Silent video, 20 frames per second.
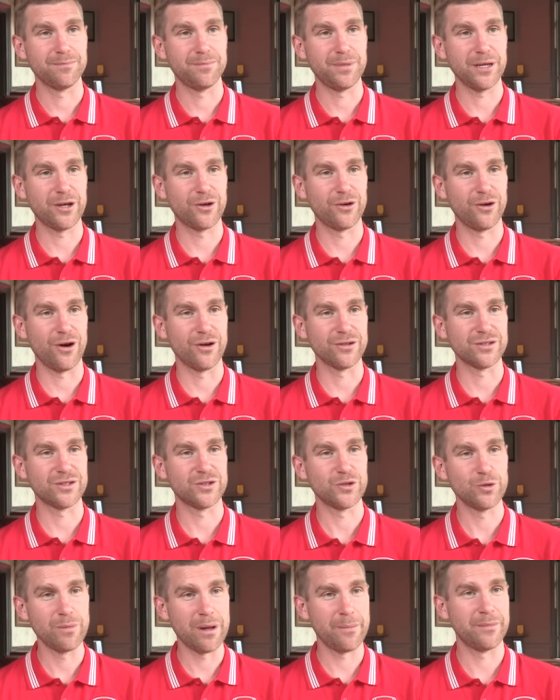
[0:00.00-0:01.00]
because
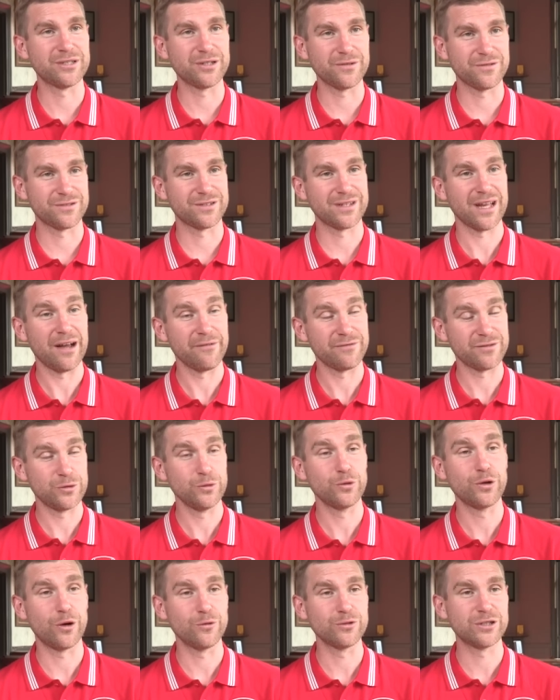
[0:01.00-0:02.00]
two members of staff,
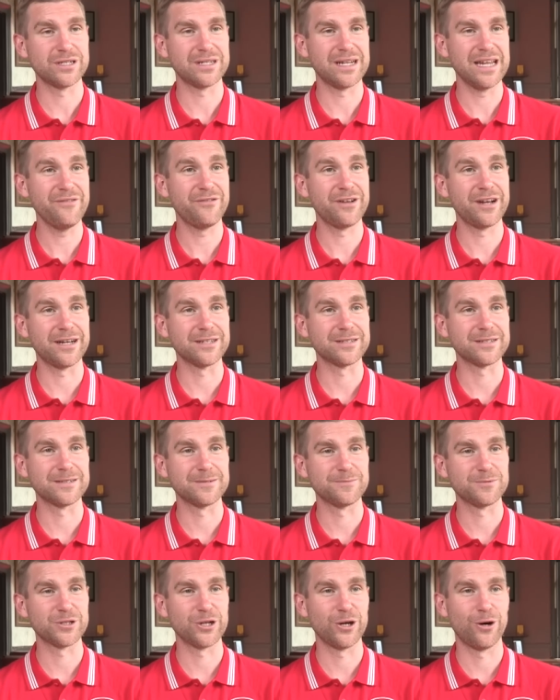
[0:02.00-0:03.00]
two coaches leaving
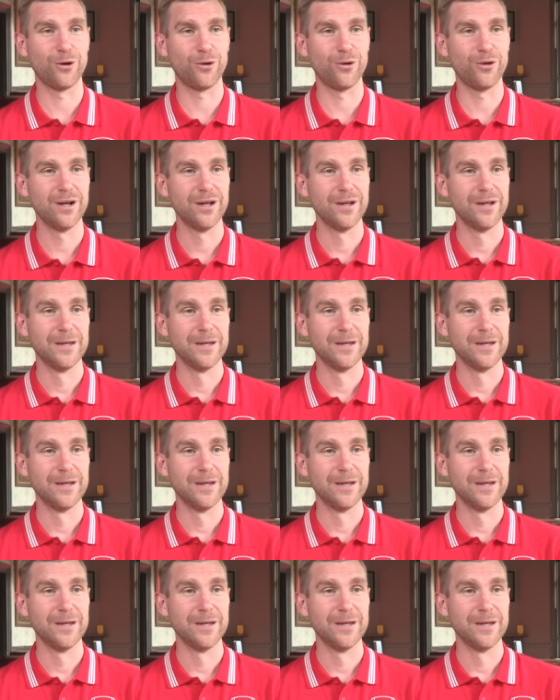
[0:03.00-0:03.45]
us. So